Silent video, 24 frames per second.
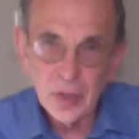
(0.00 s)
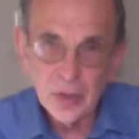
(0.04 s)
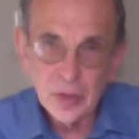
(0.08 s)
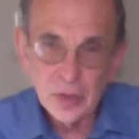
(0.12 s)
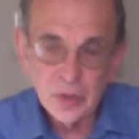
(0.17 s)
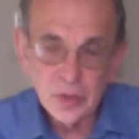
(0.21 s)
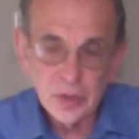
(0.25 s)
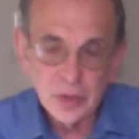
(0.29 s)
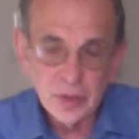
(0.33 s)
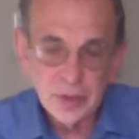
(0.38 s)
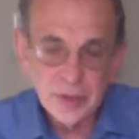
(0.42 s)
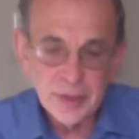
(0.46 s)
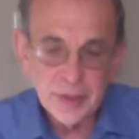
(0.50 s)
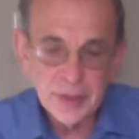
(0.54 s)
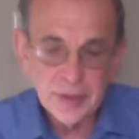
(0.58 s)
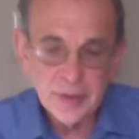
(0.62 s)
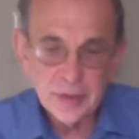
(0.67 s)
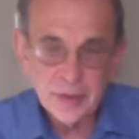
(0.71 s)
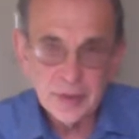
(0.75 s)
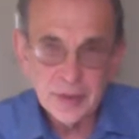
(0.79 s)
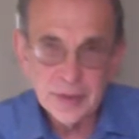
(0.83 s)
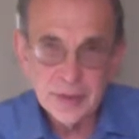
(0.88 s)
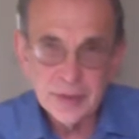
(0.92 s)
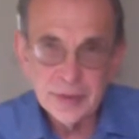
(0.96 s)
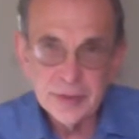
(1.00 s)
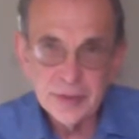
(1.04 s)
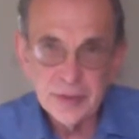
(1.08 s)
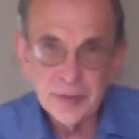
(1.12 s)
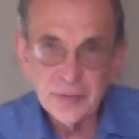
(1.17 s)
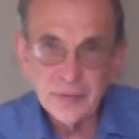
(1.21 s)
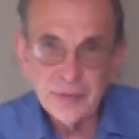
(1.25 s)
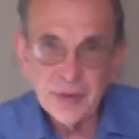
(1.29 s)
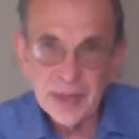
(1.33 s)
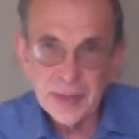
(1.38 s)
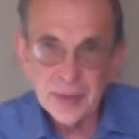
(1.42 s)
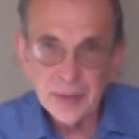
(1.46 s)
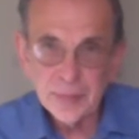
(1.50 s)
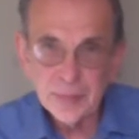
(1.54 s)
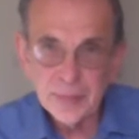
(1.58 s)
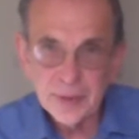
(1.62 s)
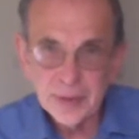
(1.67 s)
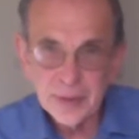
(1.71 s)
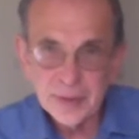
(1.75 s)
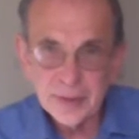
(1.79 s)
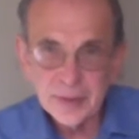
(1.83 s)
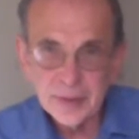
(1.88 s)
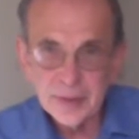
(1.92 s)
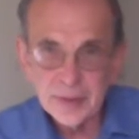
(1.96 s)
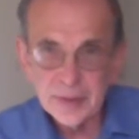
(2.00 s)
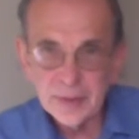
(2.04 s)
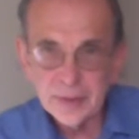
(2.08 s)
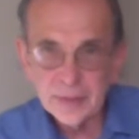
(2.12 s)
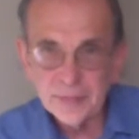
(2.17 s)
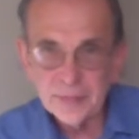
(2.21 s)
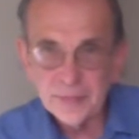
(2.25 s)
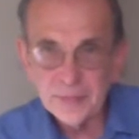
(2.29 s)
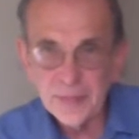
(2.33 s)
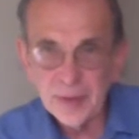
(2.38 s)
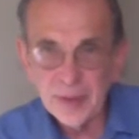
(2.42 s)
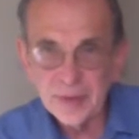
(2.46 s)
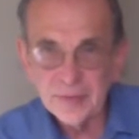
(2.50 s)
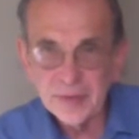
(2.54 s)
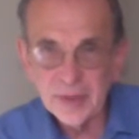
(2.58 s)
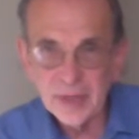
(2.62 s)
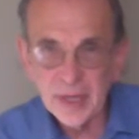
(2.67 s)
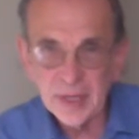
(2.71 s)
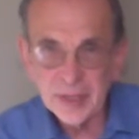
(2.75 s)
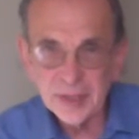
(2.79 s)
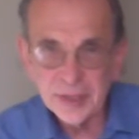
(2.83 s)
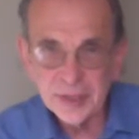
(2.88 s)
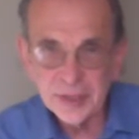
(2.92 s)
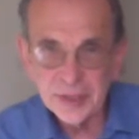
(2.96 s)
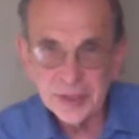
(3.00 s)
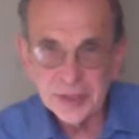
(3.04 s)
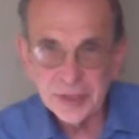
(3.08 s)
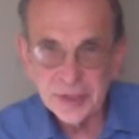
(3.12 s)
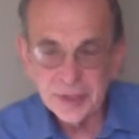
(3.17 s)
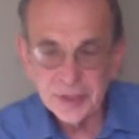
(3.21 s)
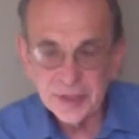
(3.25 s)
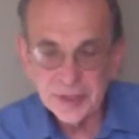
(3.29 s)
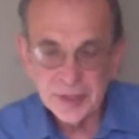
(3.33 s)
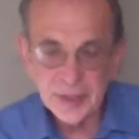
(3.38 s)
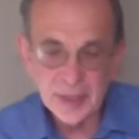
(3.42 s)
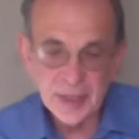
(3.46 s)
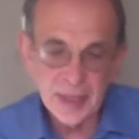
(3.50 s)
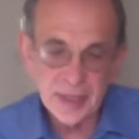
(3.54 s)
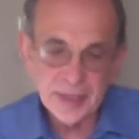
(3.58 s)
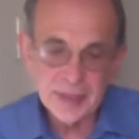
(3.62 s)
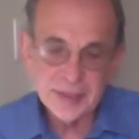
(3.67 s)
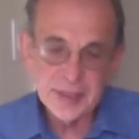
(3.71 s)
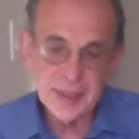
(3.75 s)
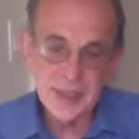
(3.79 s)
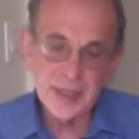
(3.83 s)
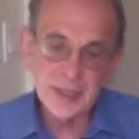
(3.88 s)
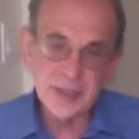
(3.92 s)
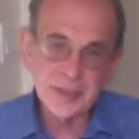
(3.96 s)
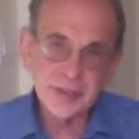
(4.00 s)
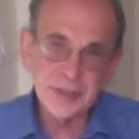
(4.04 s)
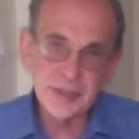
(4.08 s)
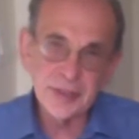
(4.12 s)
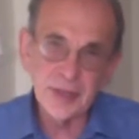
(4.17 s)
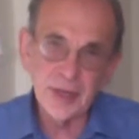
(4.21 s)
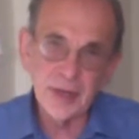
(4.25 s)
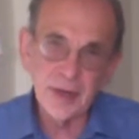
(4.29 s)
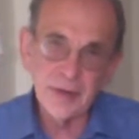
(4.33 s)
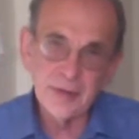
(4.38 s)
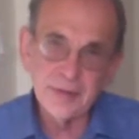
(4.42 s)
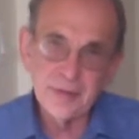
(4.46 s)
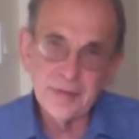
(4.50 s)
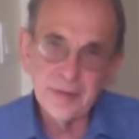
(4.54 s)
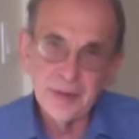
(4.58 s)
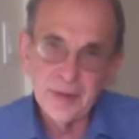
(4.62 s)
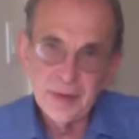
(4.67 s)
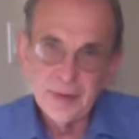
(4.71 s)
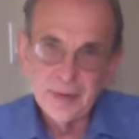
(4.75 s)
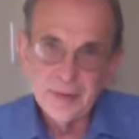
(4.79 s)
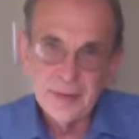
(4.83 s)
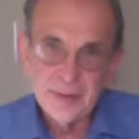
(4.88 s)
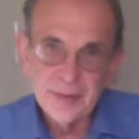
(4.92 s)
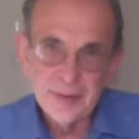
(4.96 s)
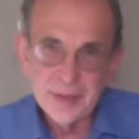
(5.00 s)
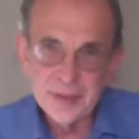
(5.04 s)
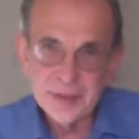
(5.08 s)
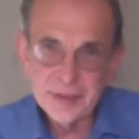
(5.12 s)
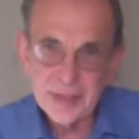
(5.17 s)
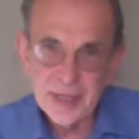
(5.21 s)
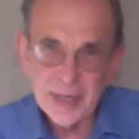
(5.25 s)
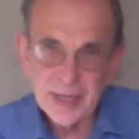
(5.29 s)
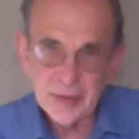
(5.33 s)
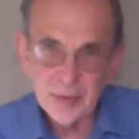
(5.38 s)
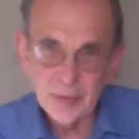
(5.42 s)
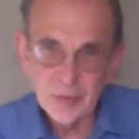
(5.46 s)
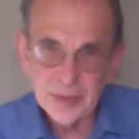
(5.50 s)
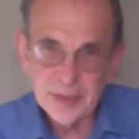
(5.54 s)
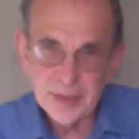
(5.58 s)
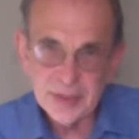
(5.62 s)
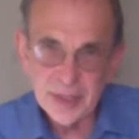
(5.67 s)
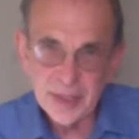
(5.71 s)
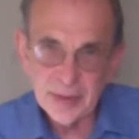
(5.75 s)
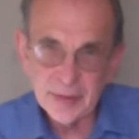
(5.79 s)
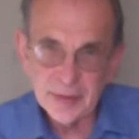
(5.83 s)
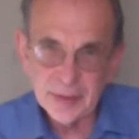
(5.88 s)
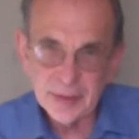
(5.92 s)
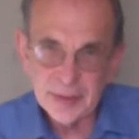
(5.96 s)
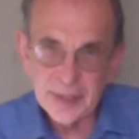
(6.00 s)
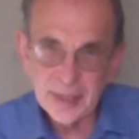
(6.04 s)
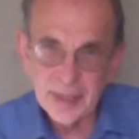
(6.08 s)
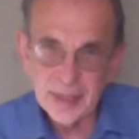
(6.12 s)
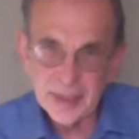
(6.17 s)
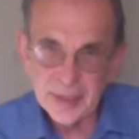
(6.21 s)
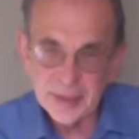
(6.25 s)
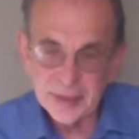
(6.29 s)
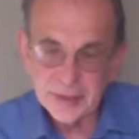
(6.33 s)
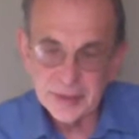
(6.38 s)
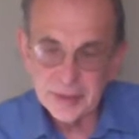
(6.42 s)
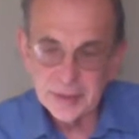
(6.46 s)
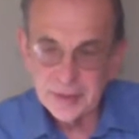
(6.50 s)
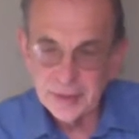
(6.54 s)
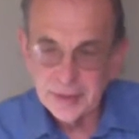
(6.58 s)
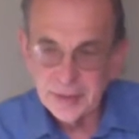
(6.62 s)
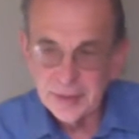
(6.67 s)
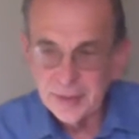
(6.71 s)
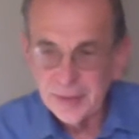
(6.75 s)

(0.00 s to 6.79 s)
learning, in the development of cognition in context of this Hanoi Tower task.